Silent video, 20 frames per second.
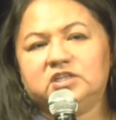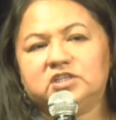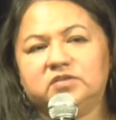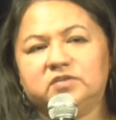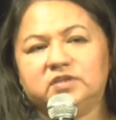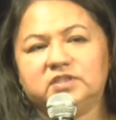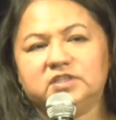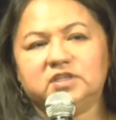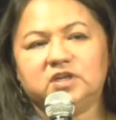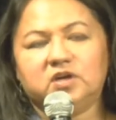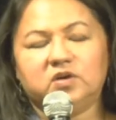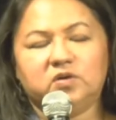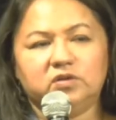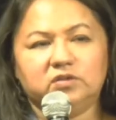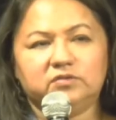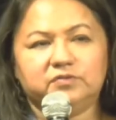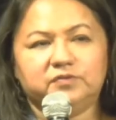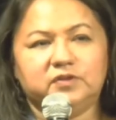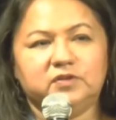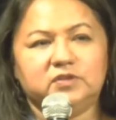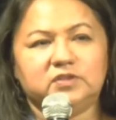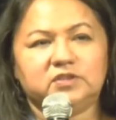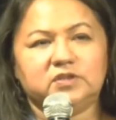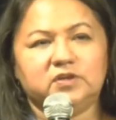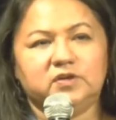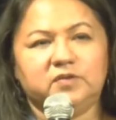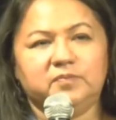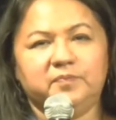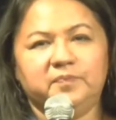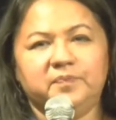She was in an old folks
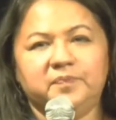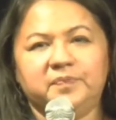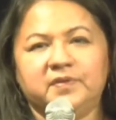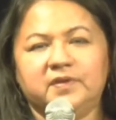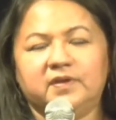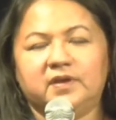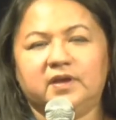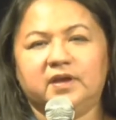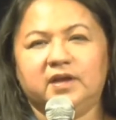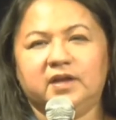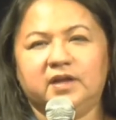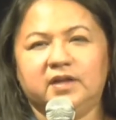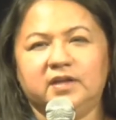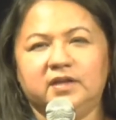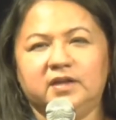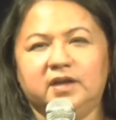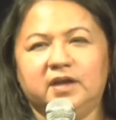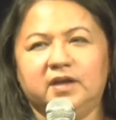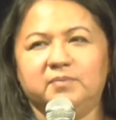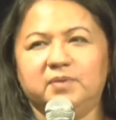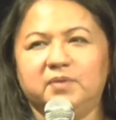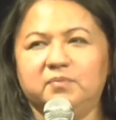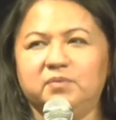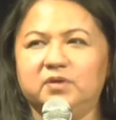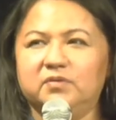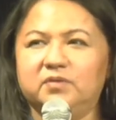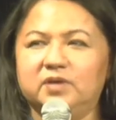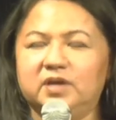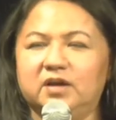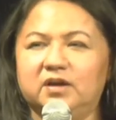home. And I
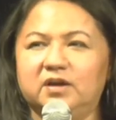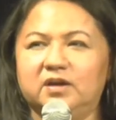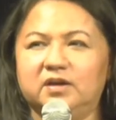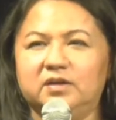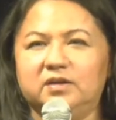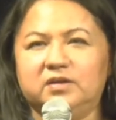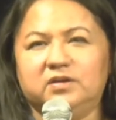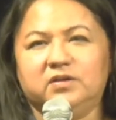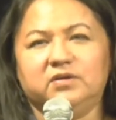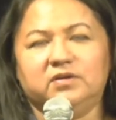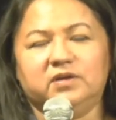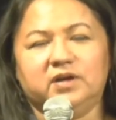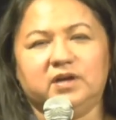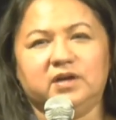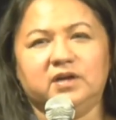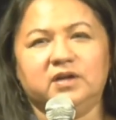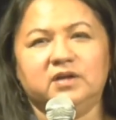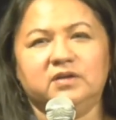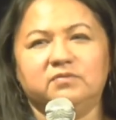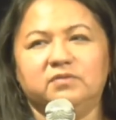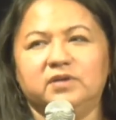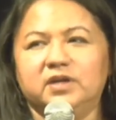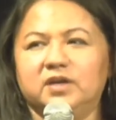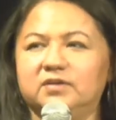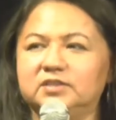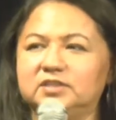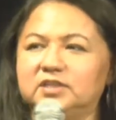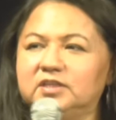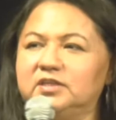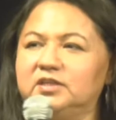remember when I, you know, uh, when
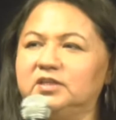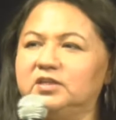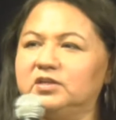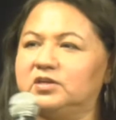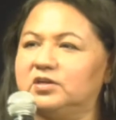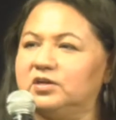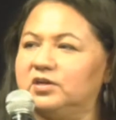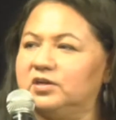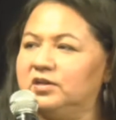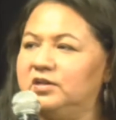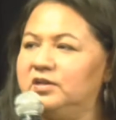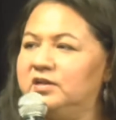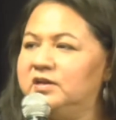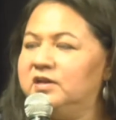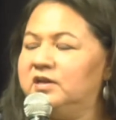I was a little girl,